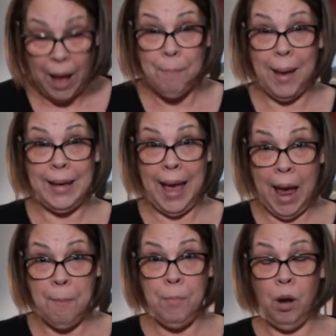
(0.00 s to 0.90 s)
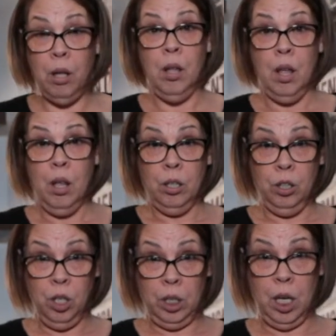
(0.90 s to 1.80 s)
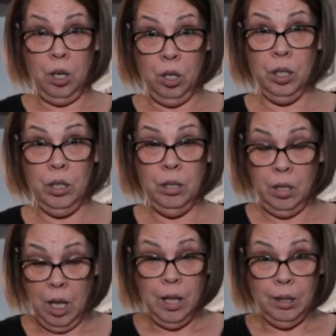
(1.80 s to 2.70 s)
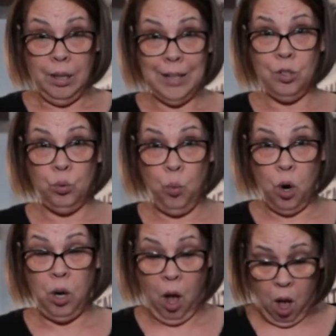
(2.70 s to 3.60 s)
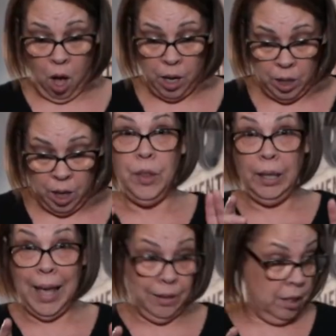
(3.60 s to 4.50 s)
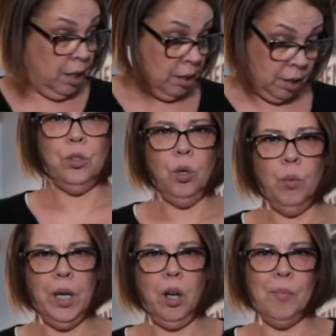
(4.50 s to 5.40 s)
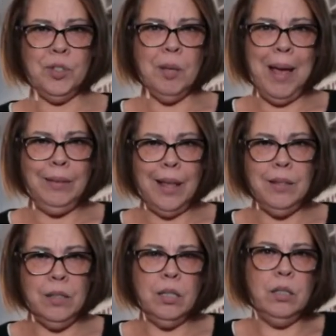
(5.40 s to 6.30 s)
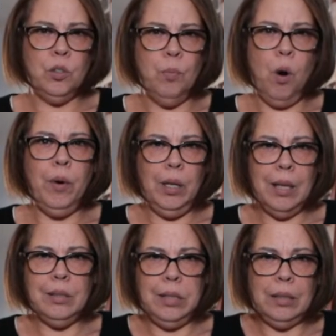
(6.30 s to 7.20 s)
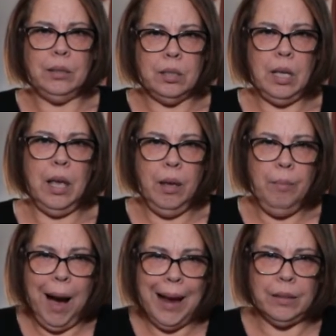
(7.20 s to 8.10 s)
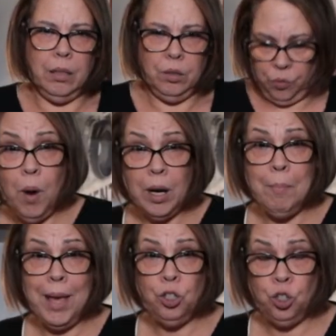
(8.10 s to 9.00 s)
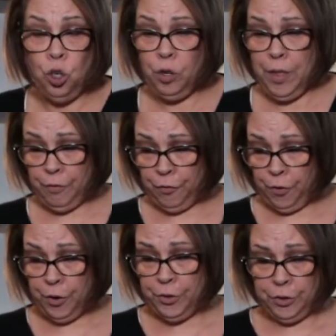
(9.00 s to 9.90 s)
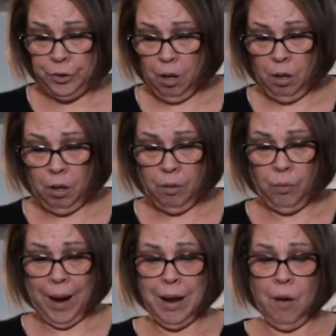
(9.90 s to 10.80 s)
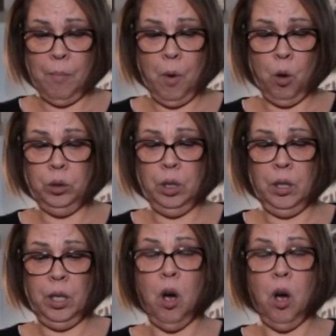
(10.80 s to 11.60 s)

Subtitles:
got my camera looking good, let's work on the lenses. So when it comes to my lenses, it's more or less like the same practice. You want to make sure that first, right now I'm holding the